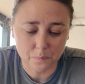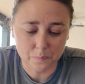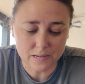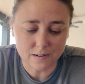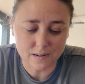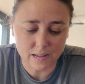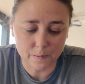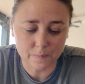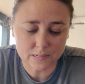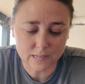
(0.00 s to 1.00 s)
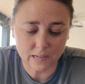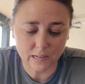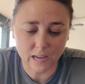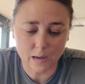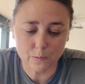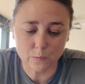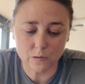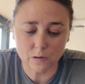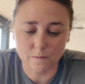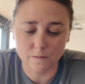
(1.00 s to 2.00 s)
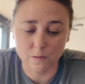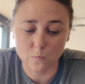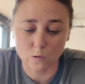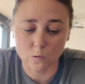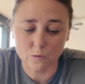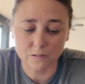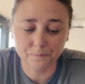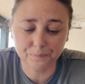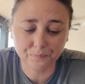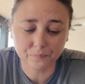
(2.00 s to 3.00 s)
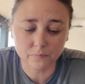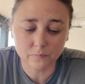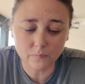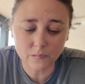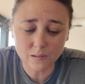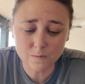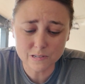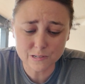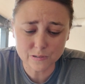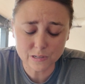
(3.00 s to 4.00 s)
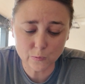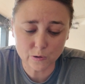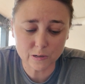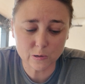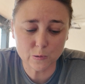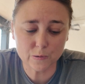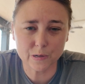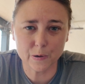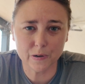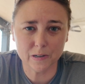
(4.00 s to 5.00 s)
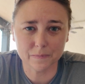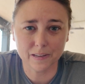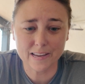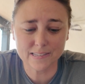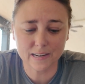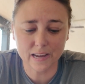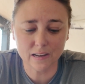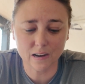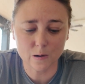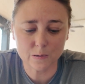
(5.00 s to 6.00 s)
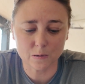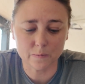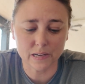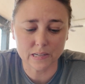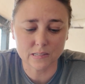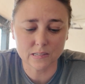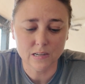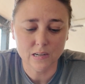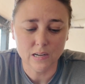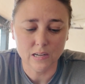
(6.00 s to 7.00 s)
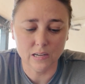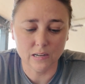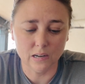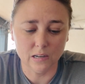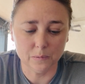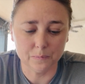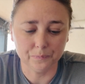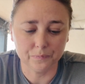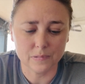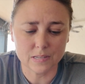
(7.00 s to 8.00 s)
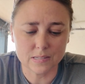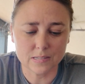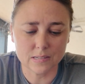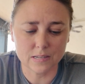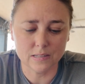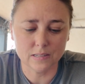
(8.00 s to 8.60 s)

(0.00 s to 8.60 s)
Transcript: been named the psychic capital of the world, which is really, really cool. So Cassadaga also means, and it's